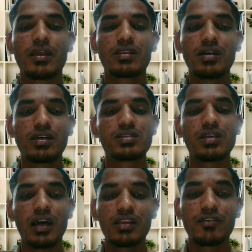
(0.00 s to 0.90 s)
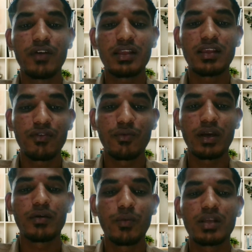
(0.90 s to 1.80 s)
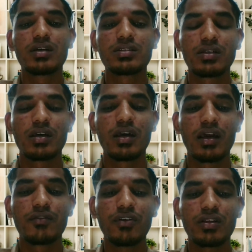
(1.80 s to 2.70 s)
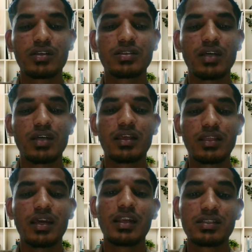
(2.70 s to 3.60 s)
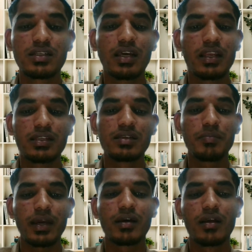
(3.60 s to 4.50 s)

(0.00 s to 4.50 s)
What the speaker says: Third is identify theft awareness, and fourth is internet addiction and its impact.